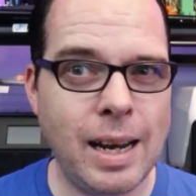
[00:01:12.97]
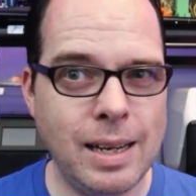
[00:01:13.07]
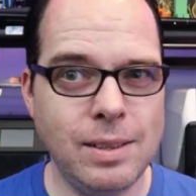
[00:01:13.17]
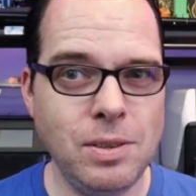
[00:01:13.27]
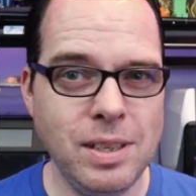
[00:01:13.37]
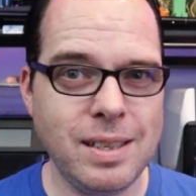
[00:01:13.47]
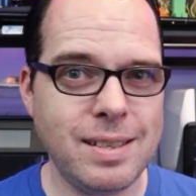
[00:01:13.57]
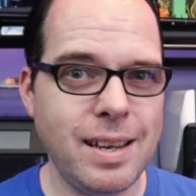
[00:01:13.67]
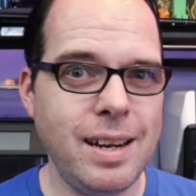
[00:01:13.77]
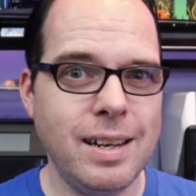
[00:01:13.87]
And I do need to
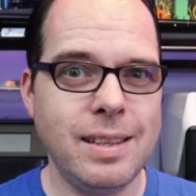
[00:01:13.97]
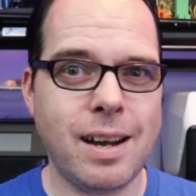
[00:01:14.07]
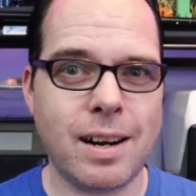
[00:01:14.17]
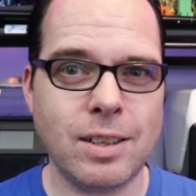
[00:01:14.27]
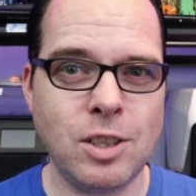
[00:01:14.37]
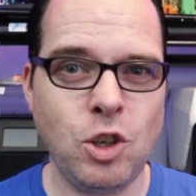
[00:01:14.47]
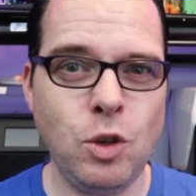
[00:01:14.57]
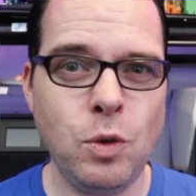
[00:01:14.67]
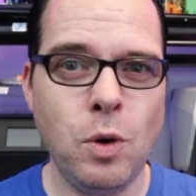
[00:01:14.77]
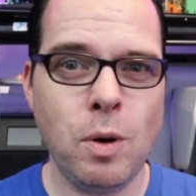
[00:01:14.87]
say there are two